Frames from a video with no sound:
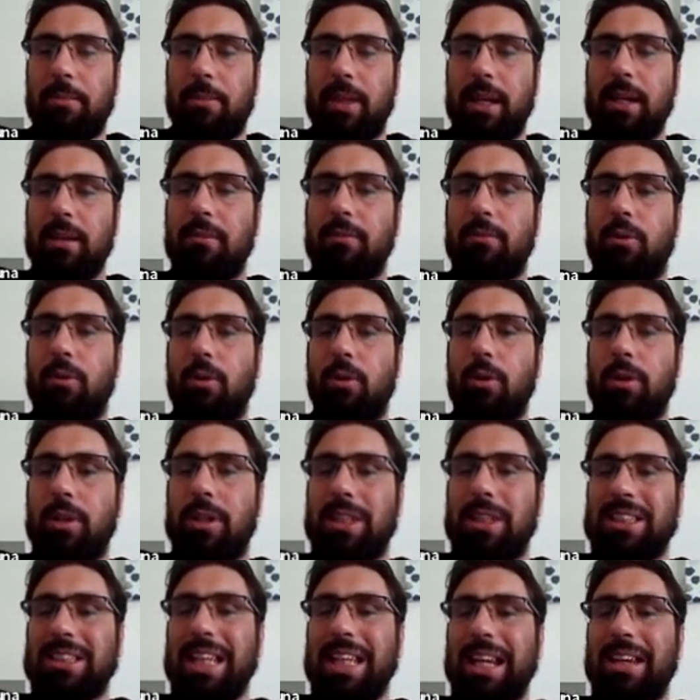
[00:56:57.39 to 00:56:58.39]
thing for
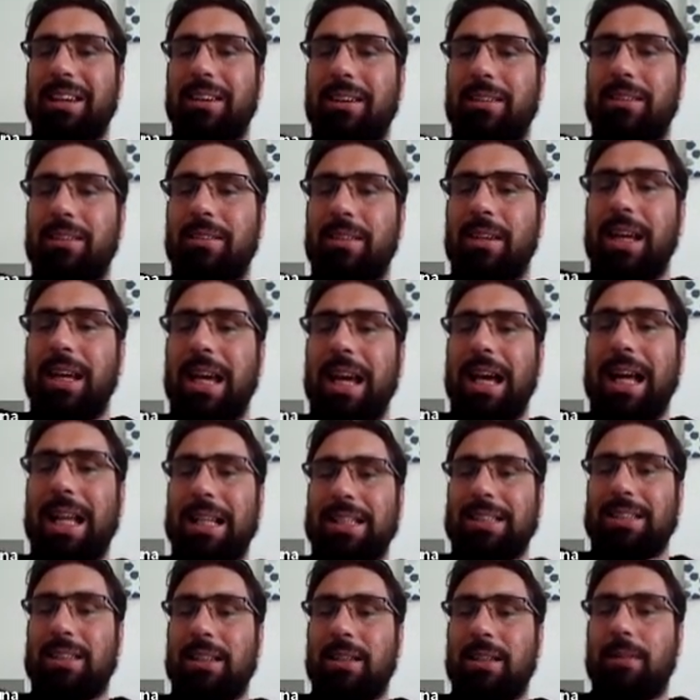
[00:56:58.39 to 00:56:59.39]
the second
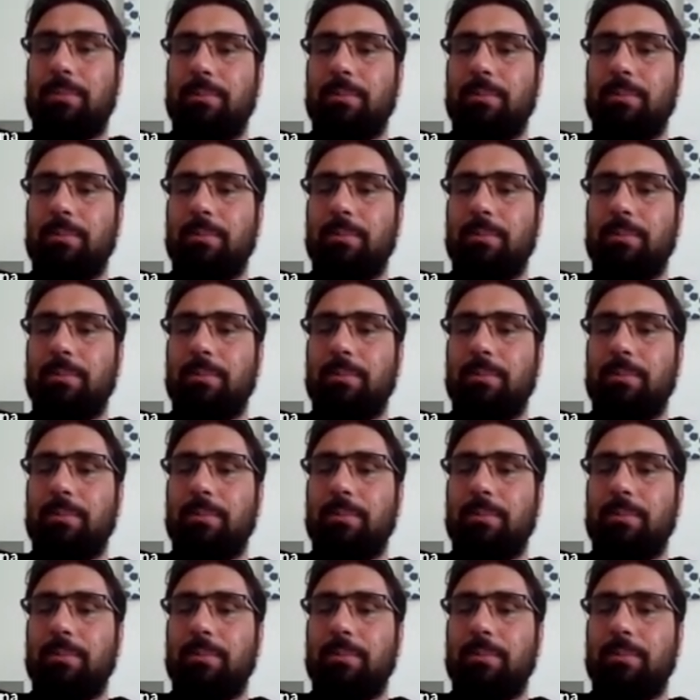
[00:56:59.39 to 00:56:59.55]
answer.